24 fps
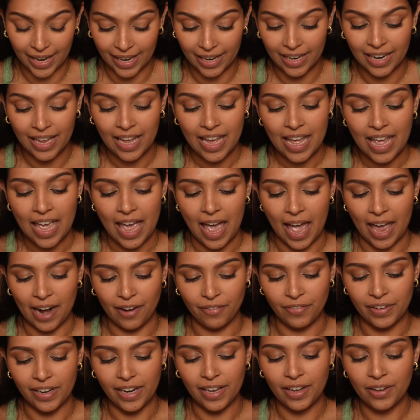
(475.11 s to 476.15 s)
And I
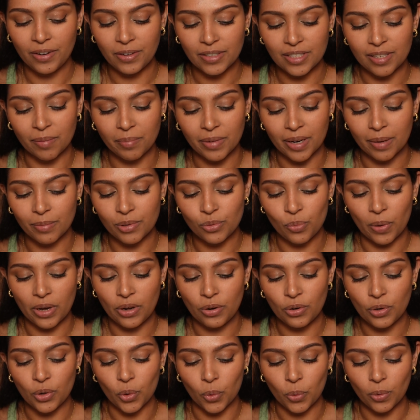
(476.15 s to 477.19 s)
feel like, you know, sometimes when
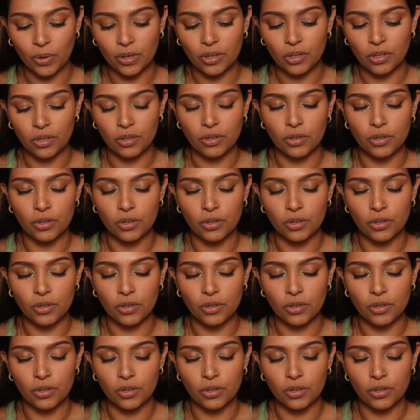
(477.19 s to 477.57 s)
you don't